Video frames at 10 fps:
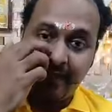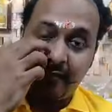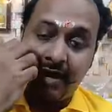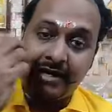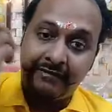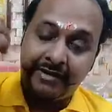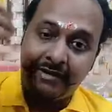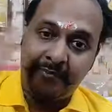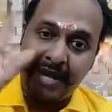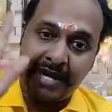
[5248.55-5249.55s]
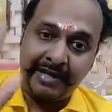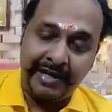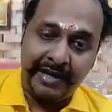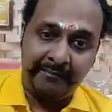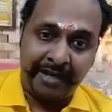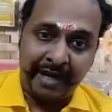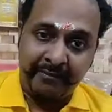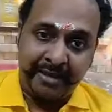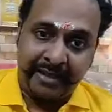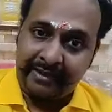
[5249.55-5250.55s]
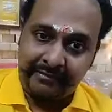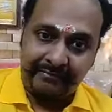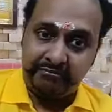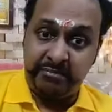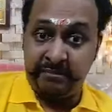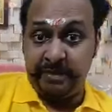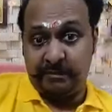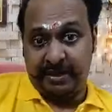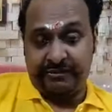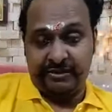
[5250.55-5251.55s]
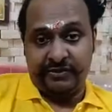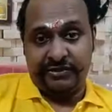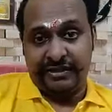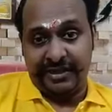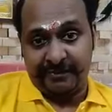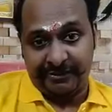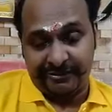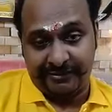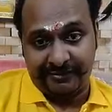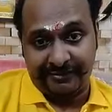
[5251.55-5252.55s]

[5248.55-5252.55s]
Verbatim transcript: whatever the brand name can be there big big private university names